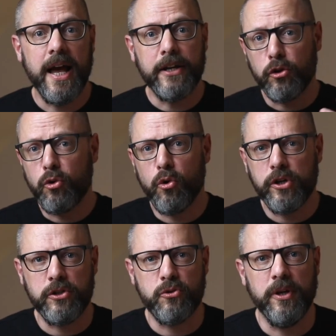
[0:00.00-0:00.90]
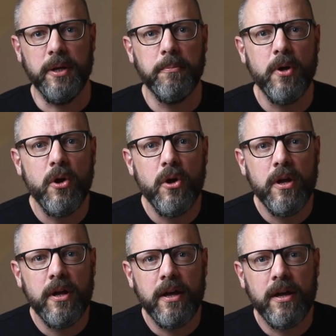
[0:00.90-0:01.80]
and according to him,
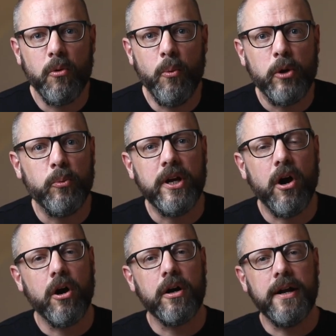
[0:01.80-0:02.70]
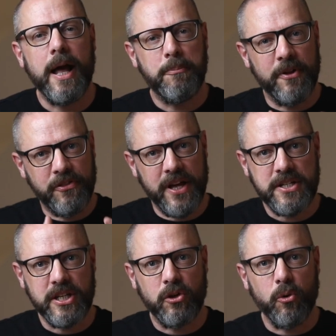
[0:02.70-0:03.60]
when we are
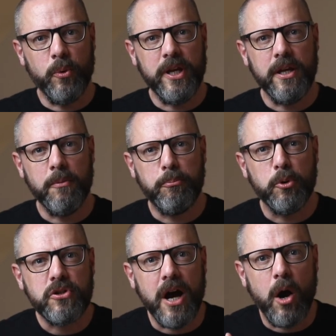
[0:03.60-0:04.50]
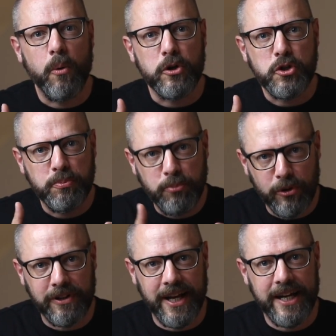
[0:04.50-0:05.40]
empathetic, we put our
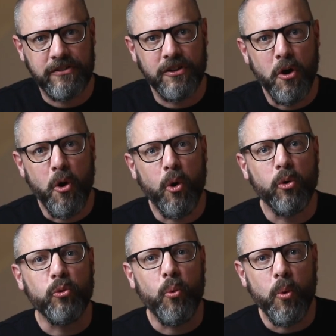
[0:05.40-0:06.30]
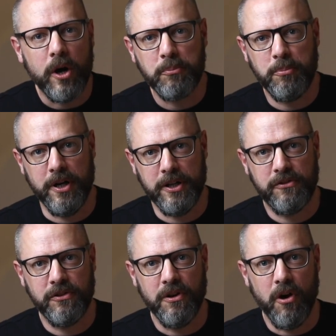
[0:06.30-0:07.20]
spotlight on one
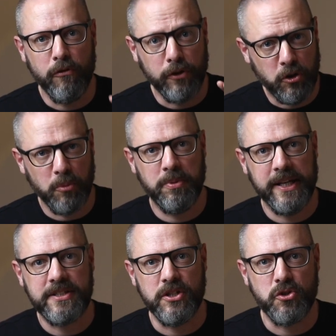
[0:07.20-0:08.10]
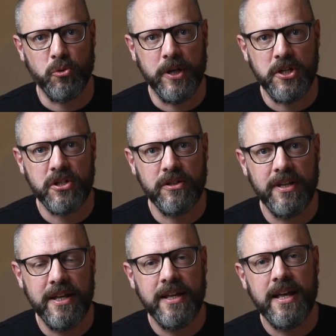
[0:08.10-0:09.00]
part of a complex
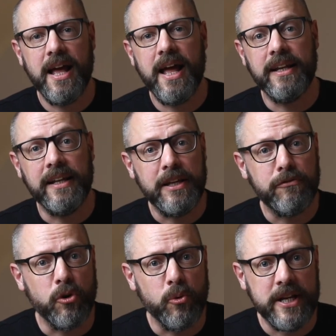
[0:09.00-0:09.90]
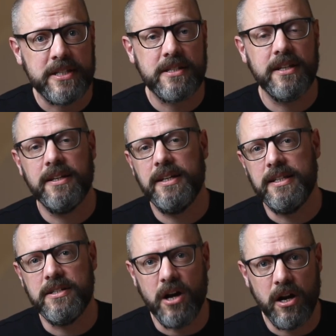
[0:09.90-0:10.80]
situation and leave the rest
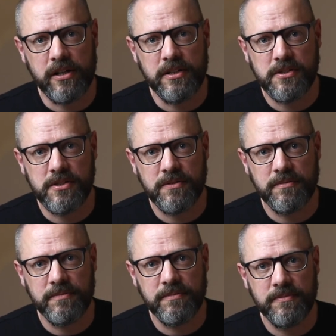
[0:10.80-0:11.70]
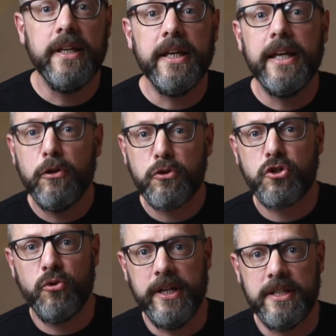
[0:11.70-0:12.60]
in darkness. He
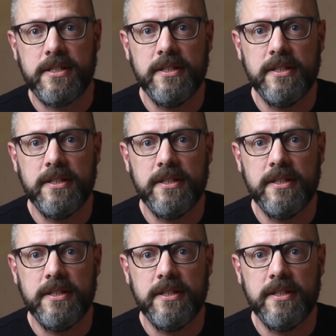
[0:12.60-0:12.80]
illustrates